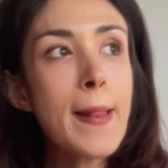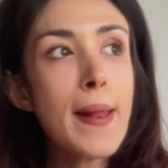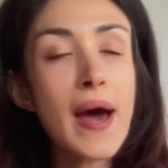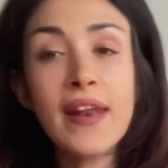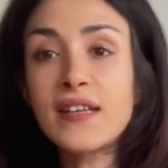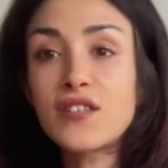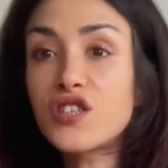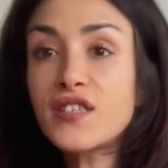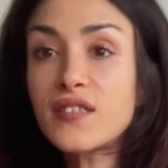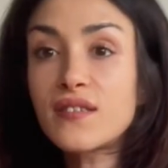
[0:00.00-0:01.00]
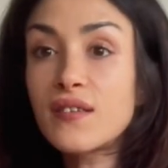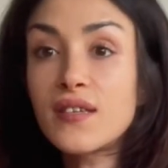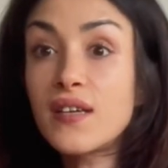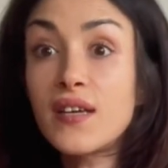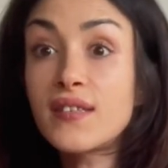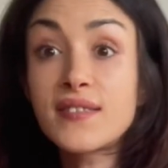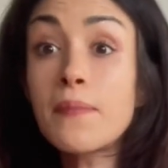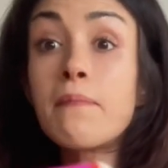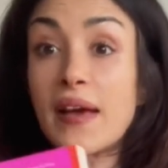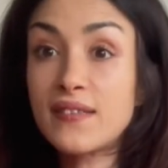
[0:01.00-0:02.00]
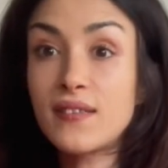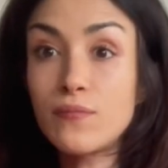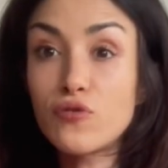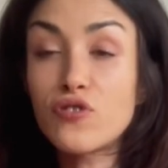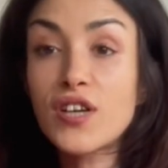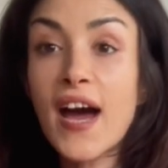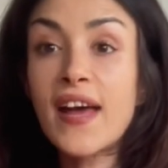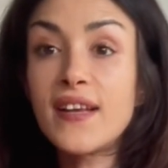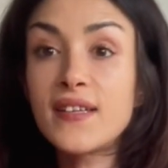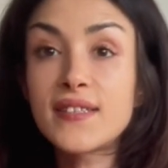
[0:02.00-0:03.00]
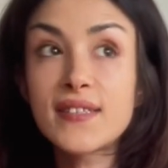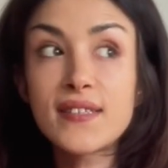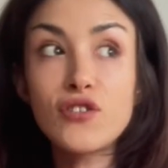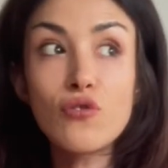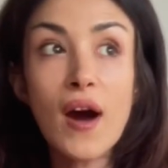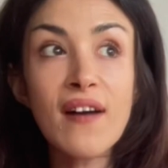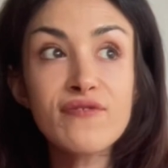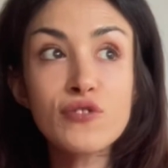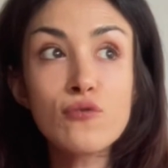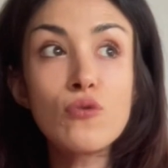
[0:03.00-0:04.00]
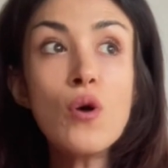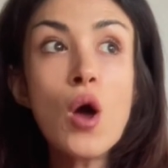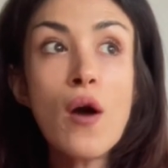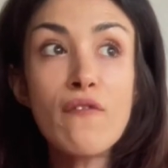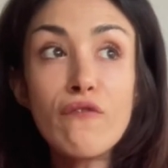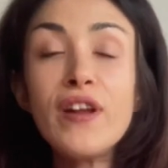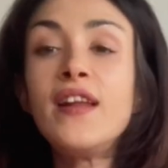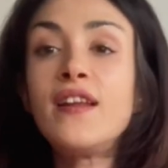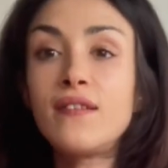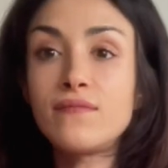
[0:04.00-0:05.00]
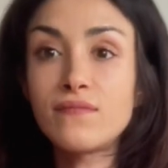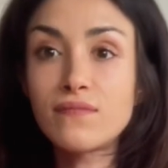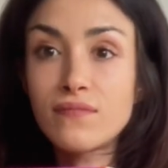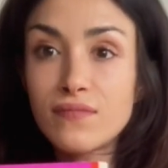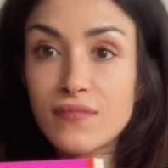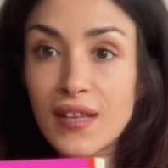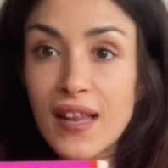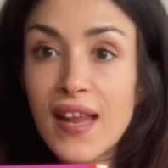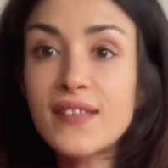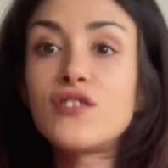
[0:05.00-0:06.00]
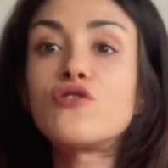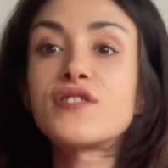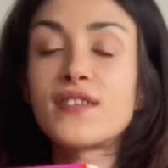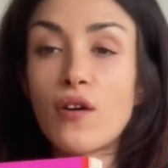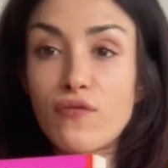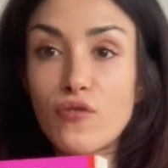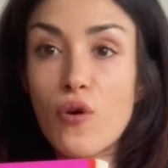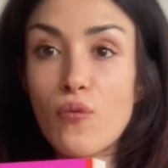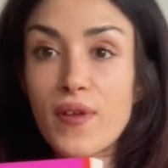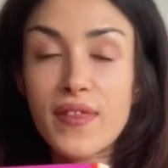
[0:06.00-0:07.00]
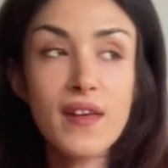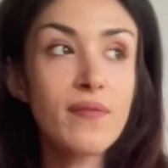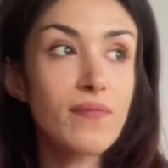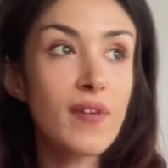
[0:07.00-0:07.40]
And it's a messy book, and you have to really let yourself go with it.